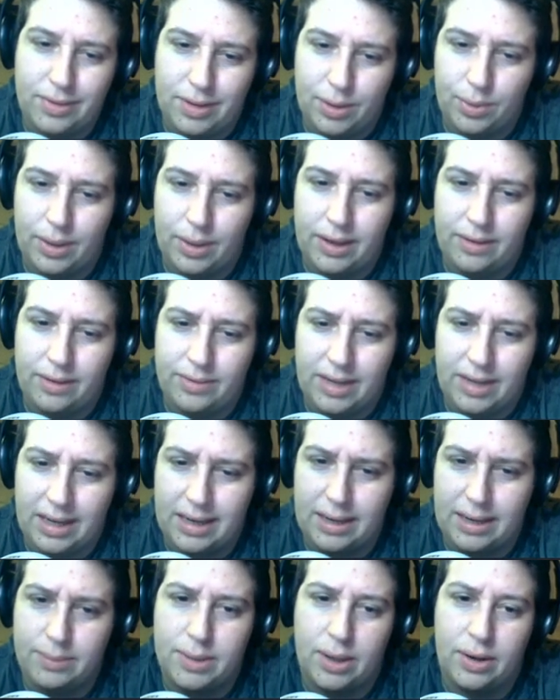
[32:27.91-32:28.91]
You waved at
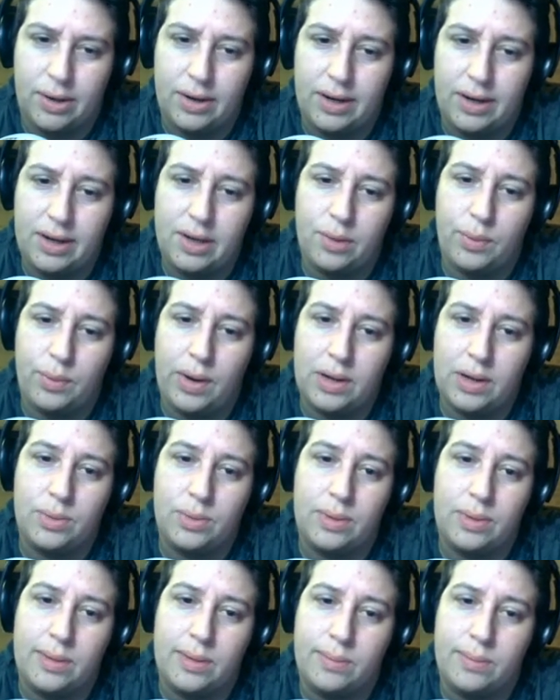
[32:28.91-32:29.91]
him to hurry. You walked
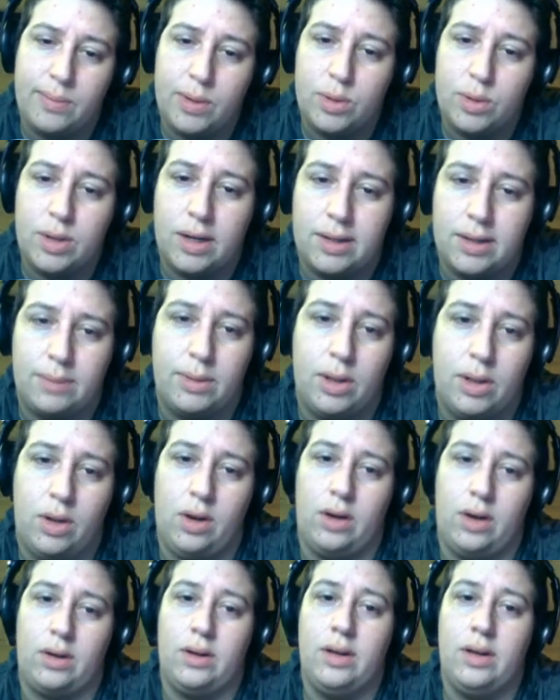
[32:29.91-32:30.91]
with him. You tugged him
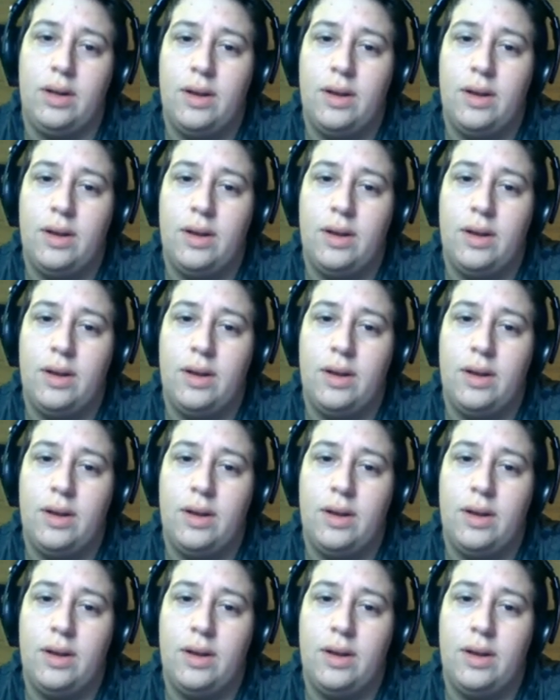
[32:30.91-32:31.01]
along.